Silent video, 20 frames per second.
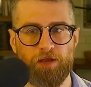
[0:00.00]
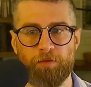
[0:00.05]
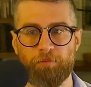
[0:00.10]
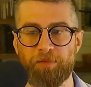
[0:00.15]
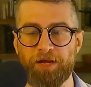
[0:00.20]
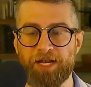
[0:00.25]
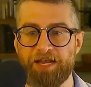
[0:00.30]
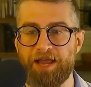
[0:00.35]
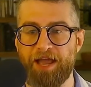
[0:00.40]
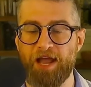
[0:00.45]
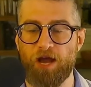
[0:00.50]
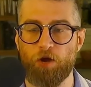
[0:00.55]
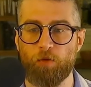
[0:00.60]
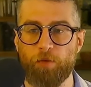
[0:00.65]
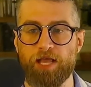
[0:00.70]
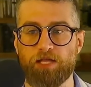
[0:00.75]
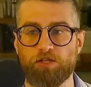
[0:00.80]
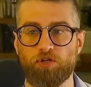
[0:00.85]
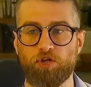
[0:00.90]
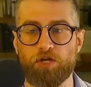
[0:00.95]
But now we
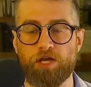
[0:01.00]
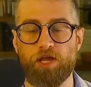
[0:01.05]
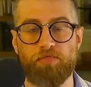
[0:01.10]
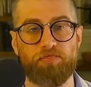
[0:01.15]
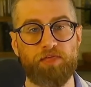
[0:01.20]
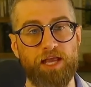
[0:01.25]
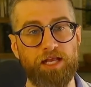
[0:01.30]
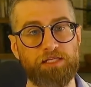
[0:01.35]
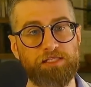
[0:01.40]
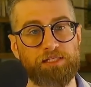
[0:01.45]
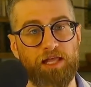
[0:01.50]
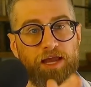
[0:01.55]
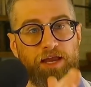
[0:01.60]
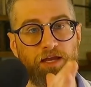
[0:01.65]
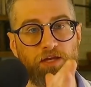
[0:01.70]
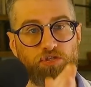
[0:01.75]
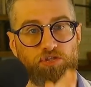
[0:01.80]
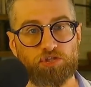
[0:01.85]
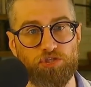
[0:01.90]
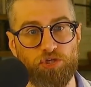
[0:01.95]
can look at things like
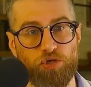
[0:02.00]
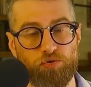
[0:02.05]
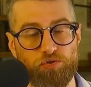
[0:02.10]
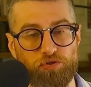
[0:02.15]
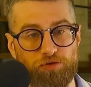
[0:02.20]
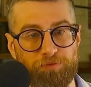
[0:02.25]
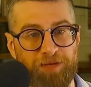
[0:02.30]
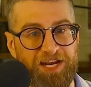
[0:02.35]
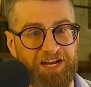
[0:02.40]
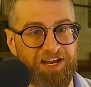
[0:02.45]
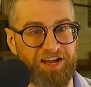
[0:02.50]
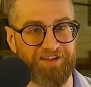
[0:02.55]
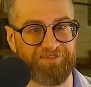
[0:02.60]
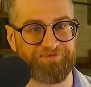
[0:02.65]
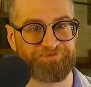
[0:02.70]
social media.